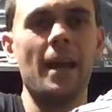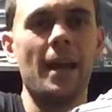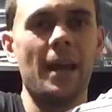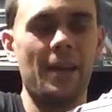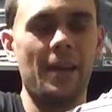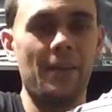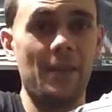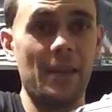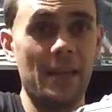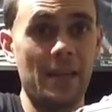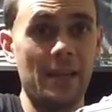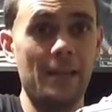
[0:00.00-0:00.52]

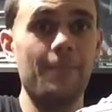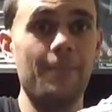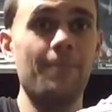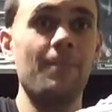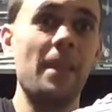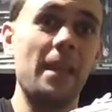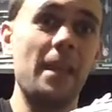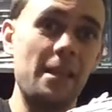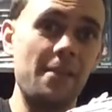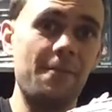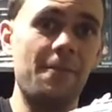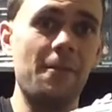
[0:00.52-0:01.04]
And then,
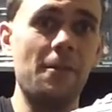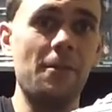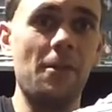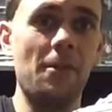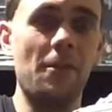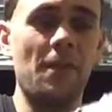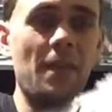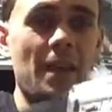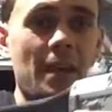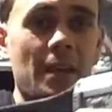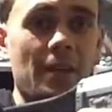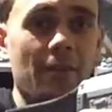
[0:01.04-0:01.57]
any further
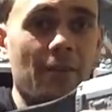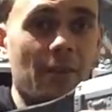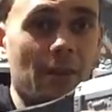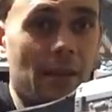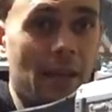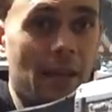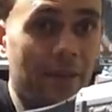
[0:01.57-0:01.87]
than that, I'm going